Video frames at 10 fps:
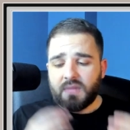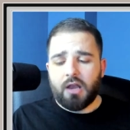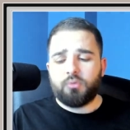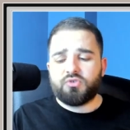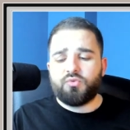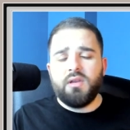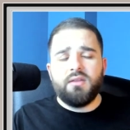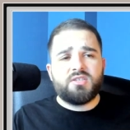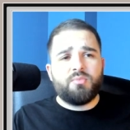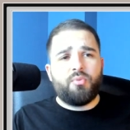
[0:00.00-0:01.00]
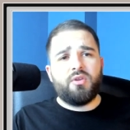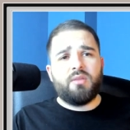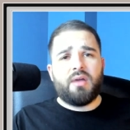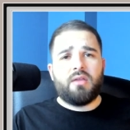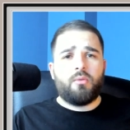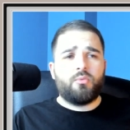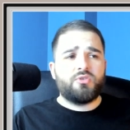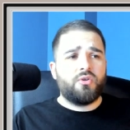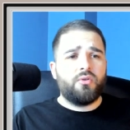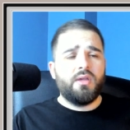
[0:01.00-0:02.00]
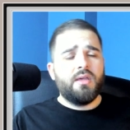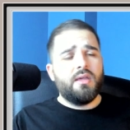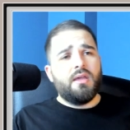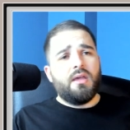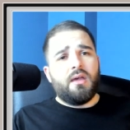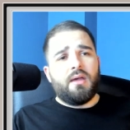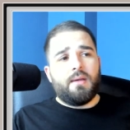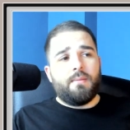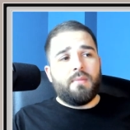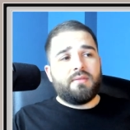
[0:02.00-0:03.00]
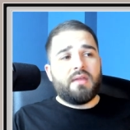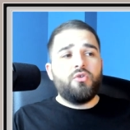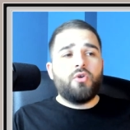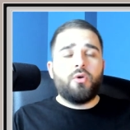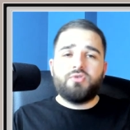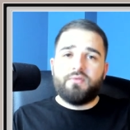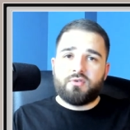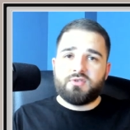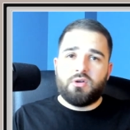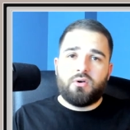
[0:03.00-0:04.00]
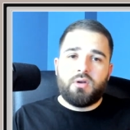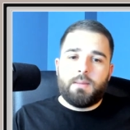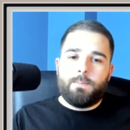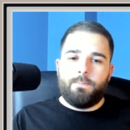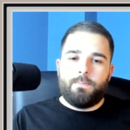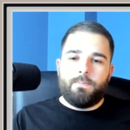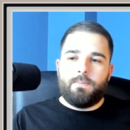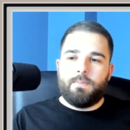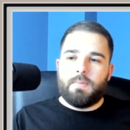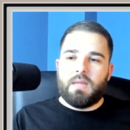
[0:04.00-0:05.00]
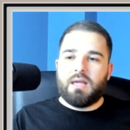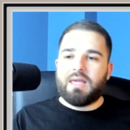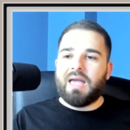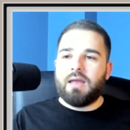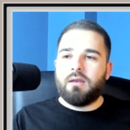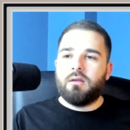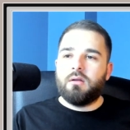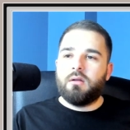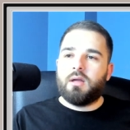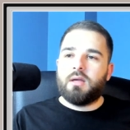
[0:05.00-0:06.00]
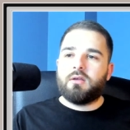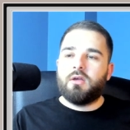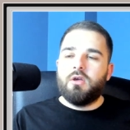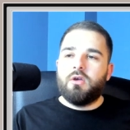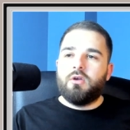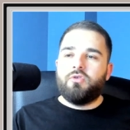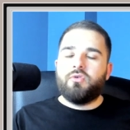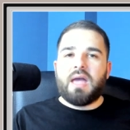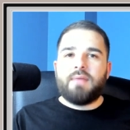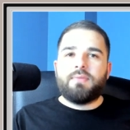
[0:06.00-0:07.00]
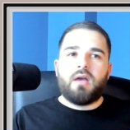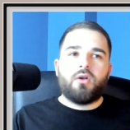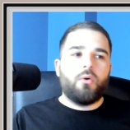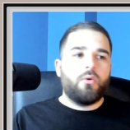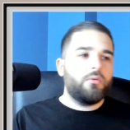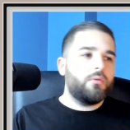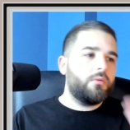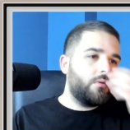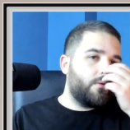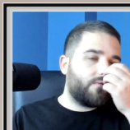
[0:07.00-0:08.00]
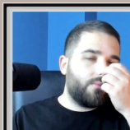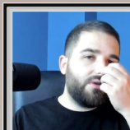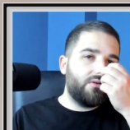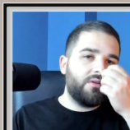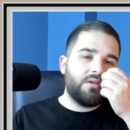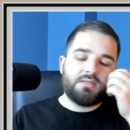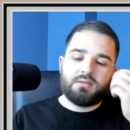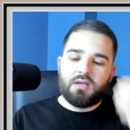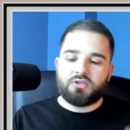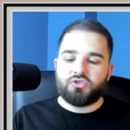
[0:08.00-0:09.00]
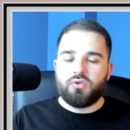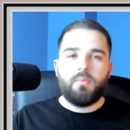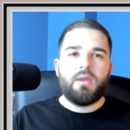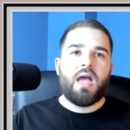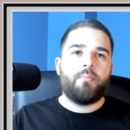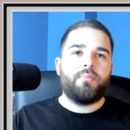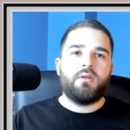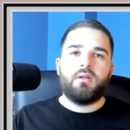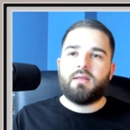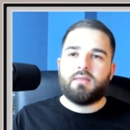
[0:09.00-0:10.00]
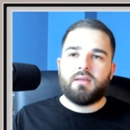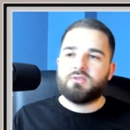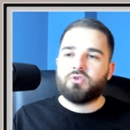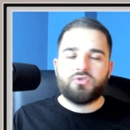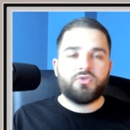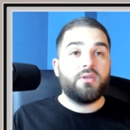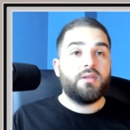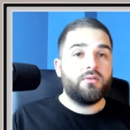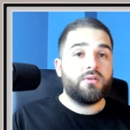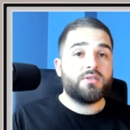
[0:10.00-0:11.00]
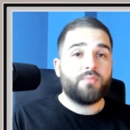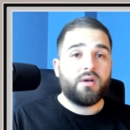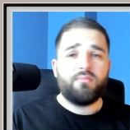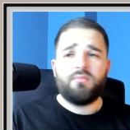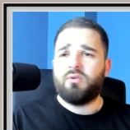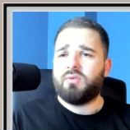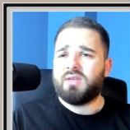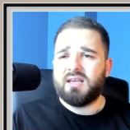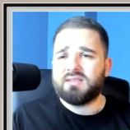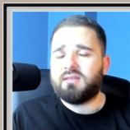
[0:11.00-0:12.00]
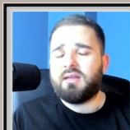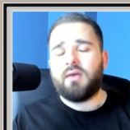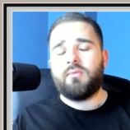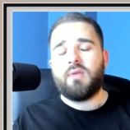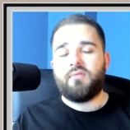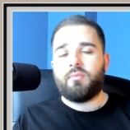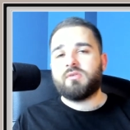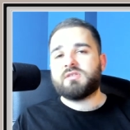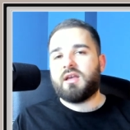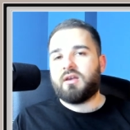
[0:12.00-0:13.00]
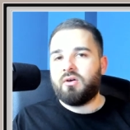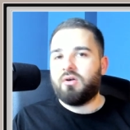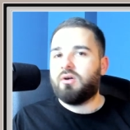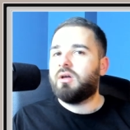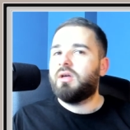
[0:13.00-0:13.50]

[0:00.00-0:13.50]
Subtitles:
I was really disappointed by that result. Then you go to Frosinone. Again, like, you get that goal from Yildiz, extremely happy. Like, this is also the Yildiz month, you know, Chiesa down, everybody's like, ugh.